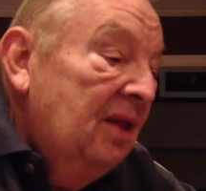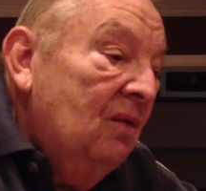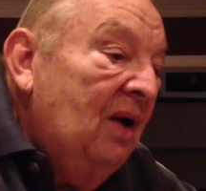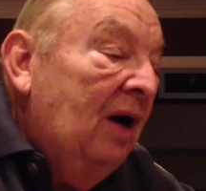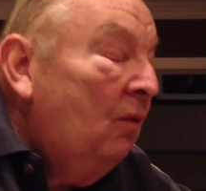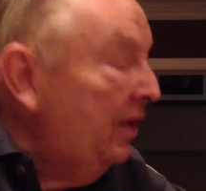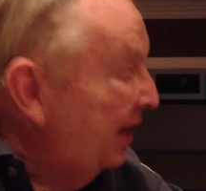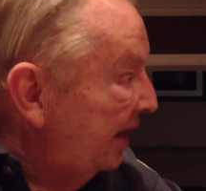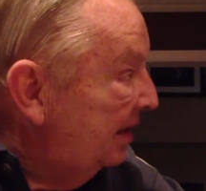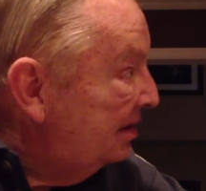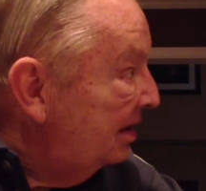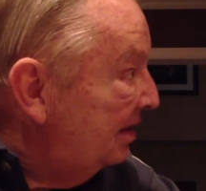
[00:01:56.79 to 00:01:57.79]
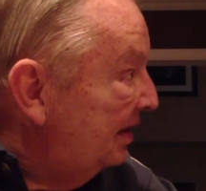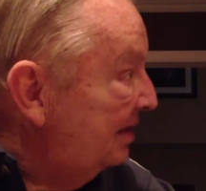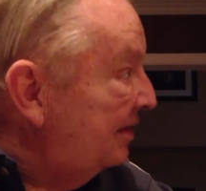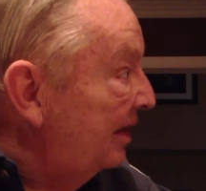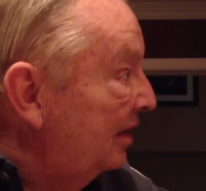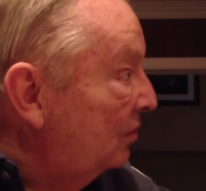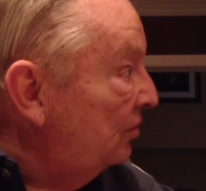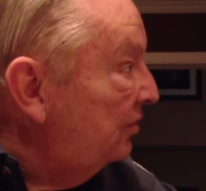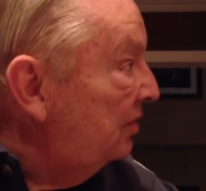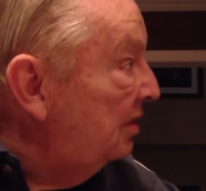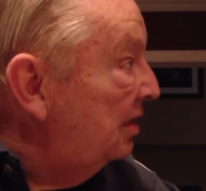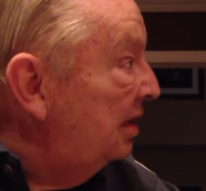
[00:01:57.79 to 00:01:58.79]
Well, when I hit the
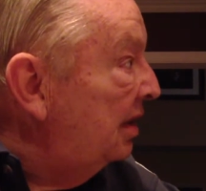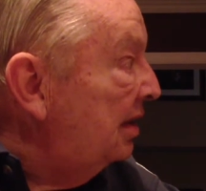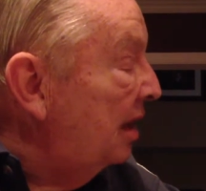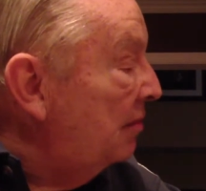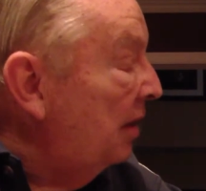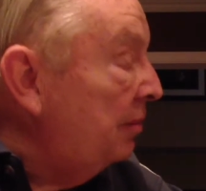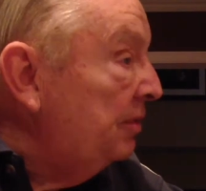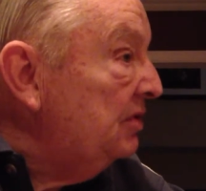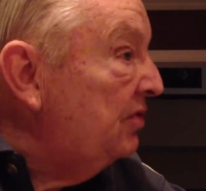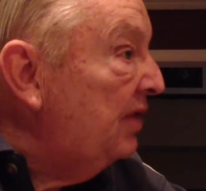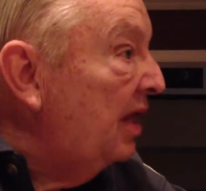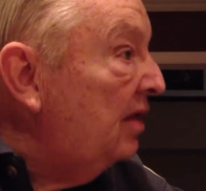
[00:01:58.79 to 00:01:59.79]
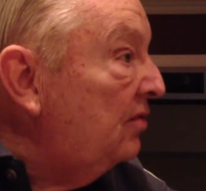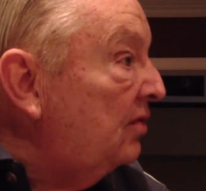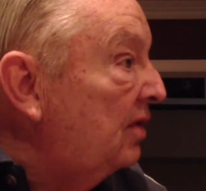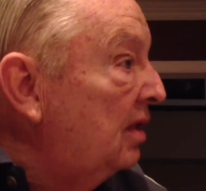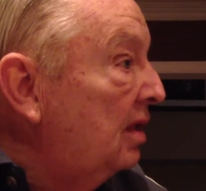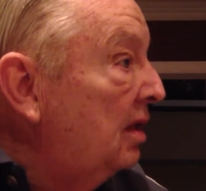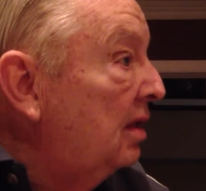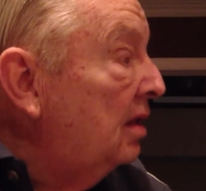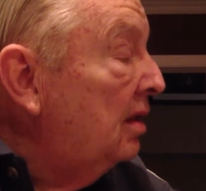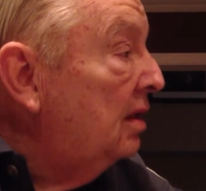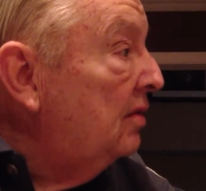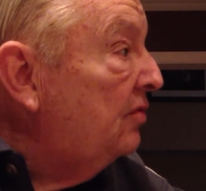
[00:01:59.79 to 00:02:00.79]
details, it come up and says,
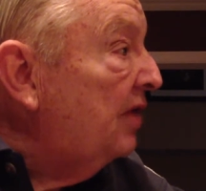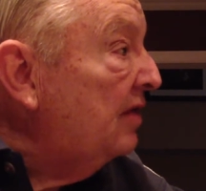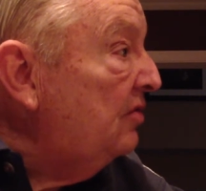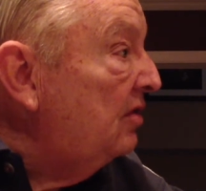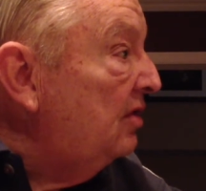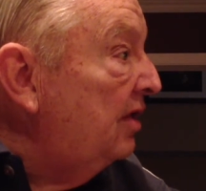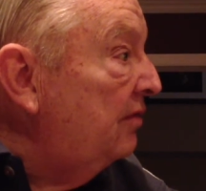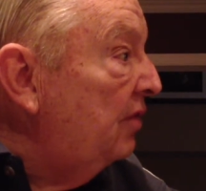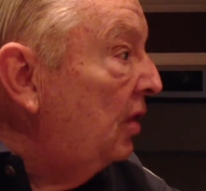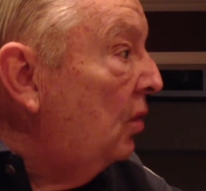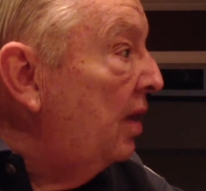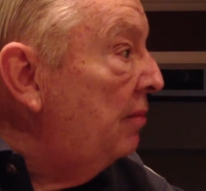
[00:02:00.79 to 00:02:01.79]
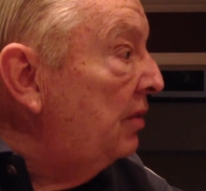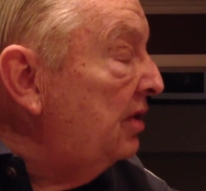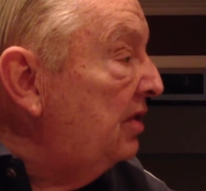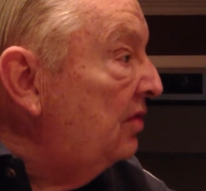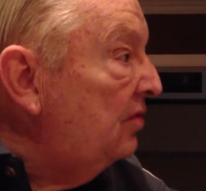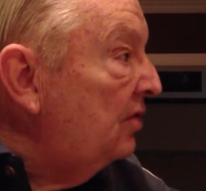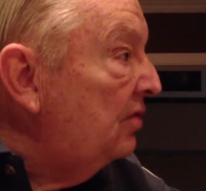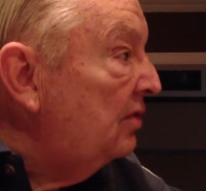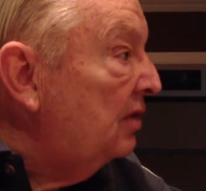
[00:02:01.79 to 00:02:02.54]
sensitive equipment, this is